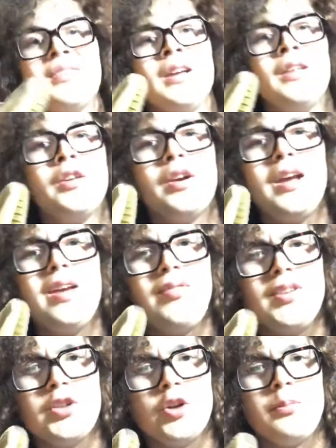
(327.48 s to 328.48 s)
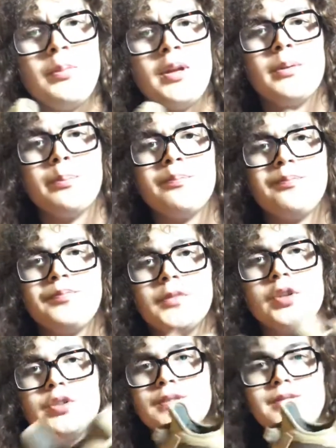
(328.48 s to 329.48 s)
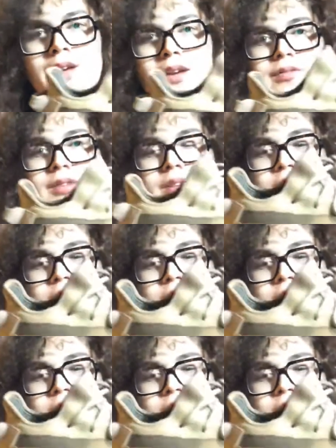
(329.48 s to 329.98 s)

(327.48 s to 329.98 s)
they're iffy to me. They're just iffy.